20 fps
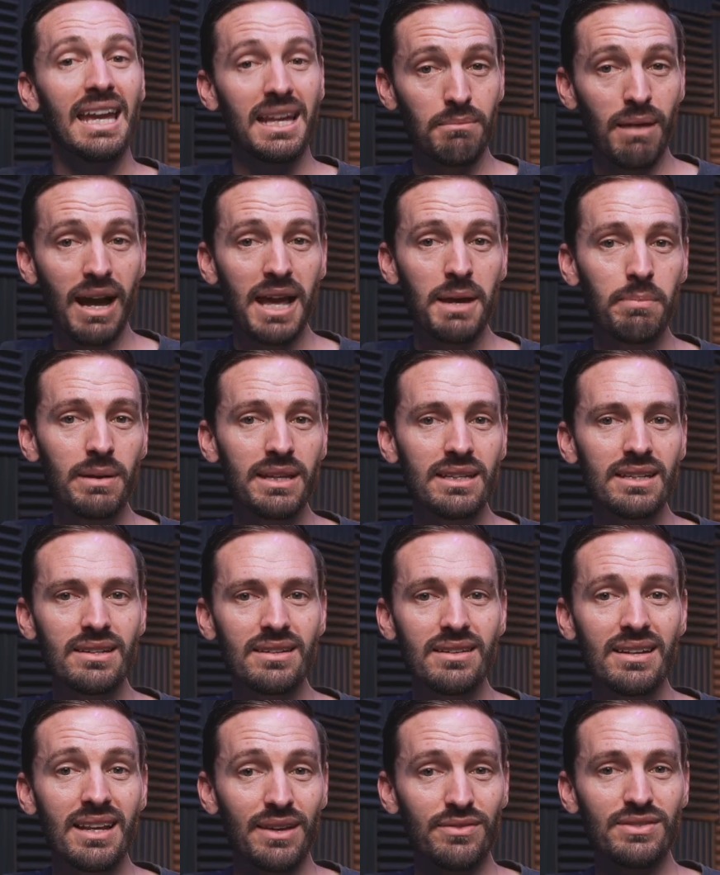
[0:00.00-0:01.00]
In my
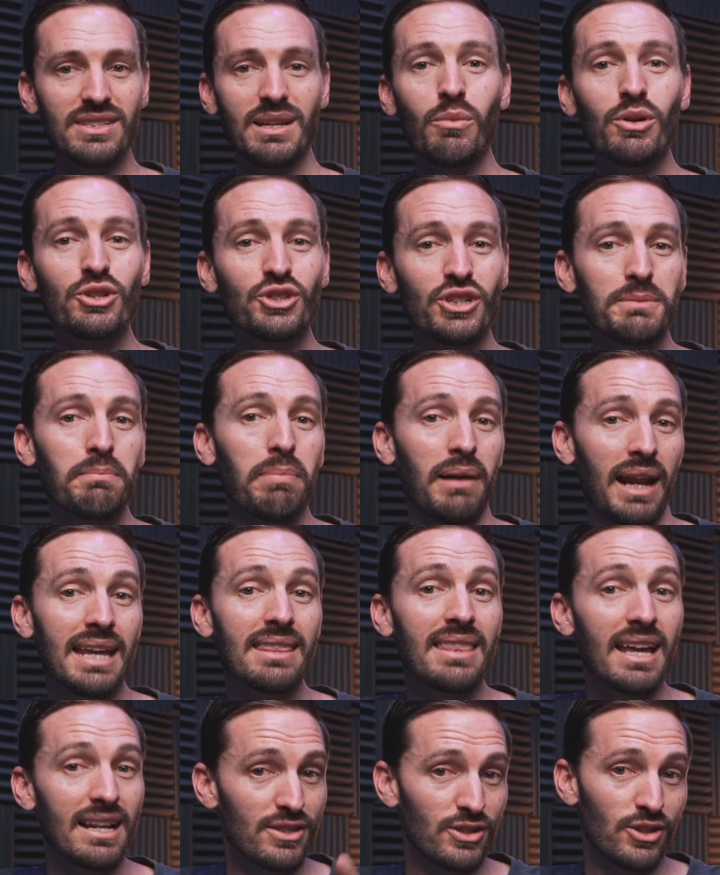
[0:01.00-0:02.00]
opinion, if someone just played
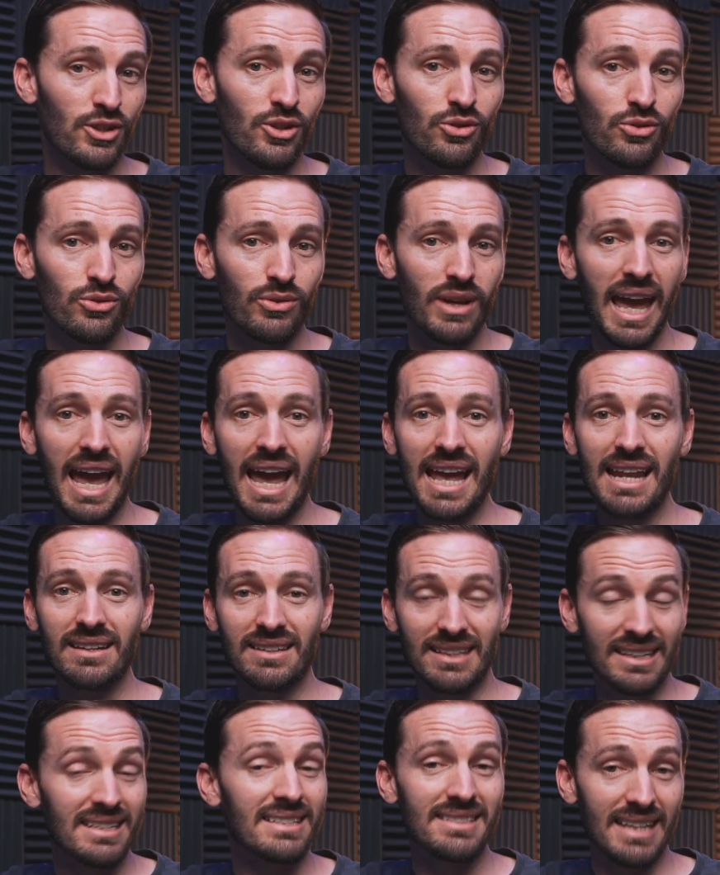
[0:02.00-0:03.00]
that to you and
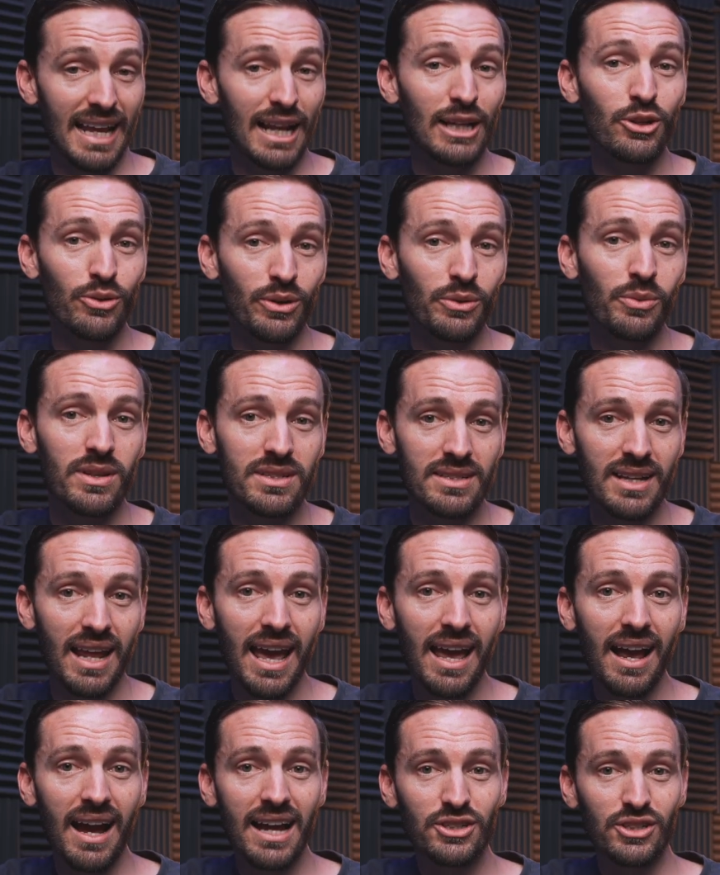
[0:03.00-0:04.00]
didn't tell you it was an
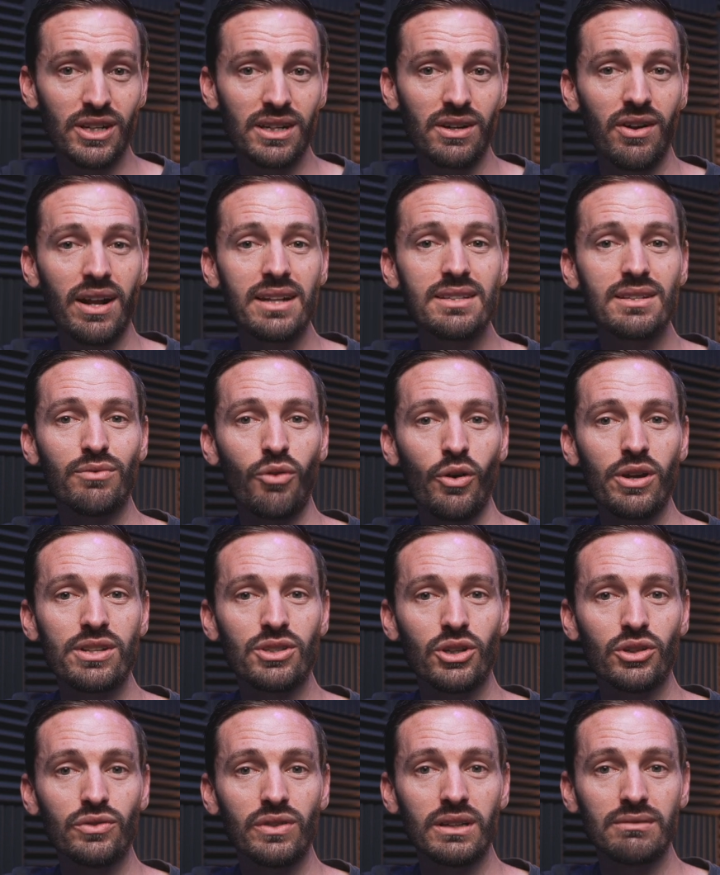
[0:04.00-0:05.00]
AI-generated
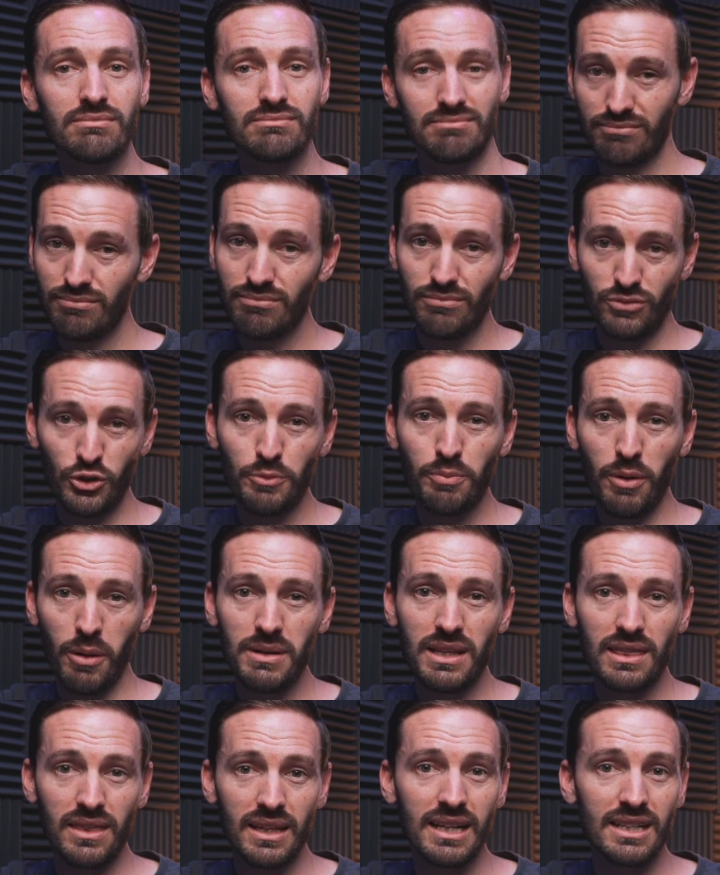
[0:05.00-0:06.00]
voiceover, you'd
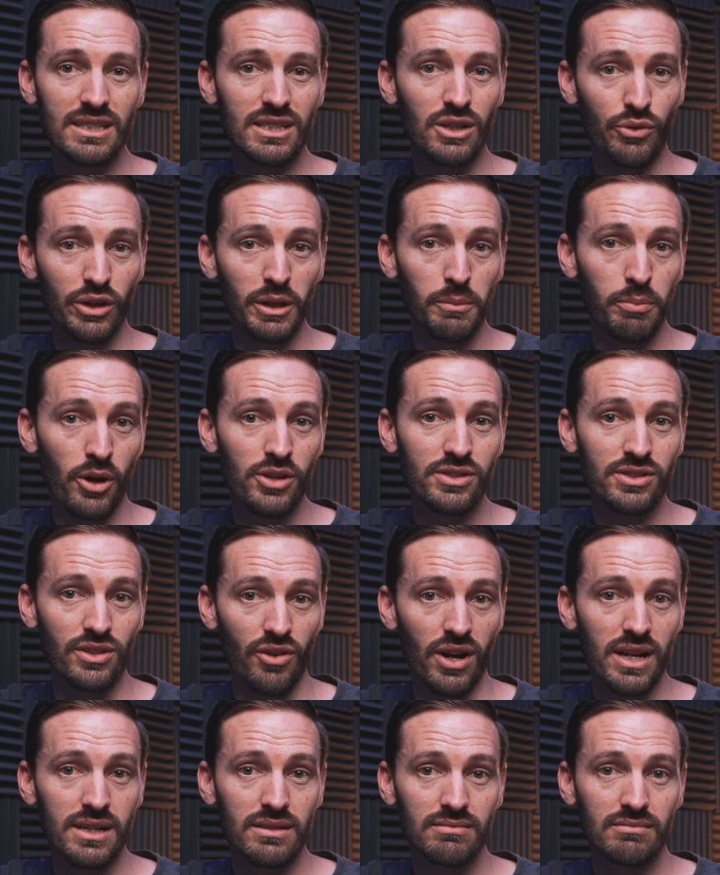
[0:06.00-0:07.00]
probably think it's a real person,
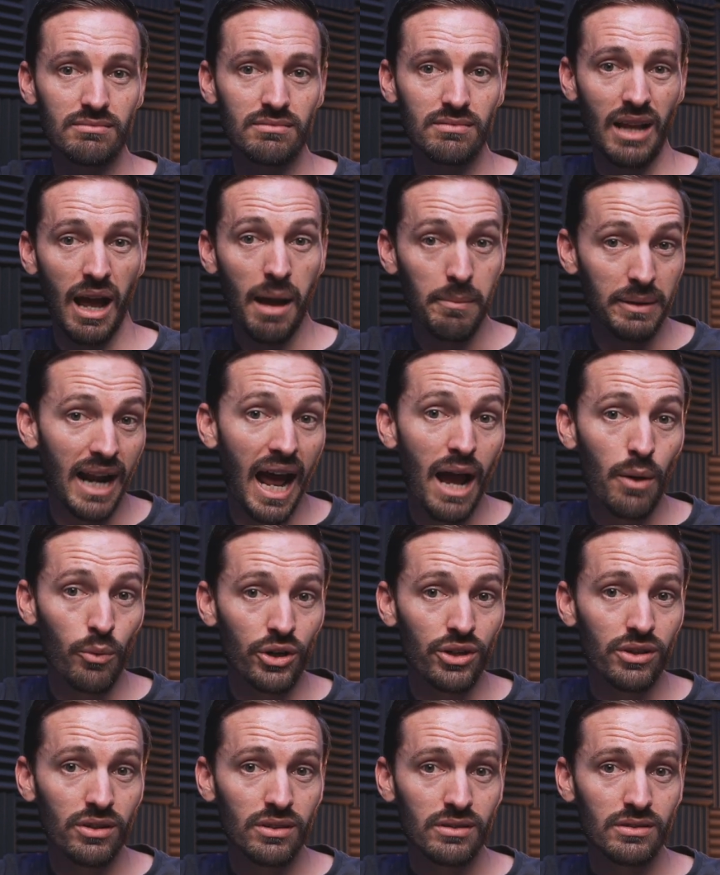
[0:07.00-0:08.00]
right? I mean, I
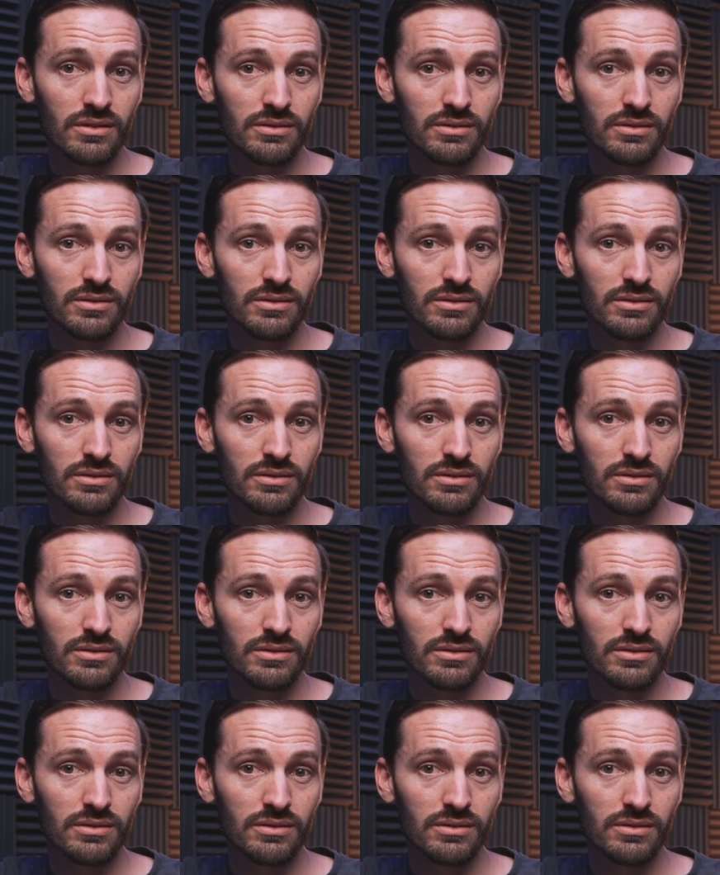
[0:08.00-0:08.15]
would.